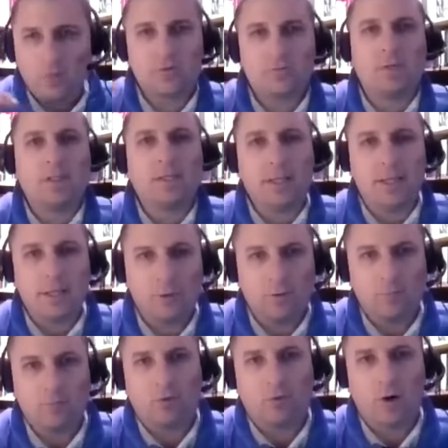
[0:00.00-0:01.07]
our
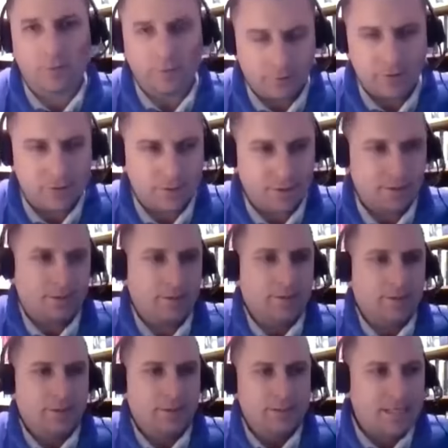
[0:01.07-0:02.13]
post-millennial
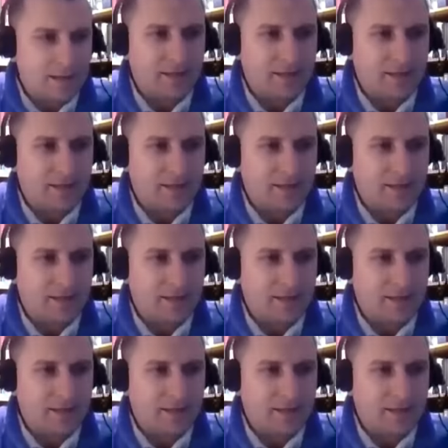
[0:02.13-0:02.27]
brothers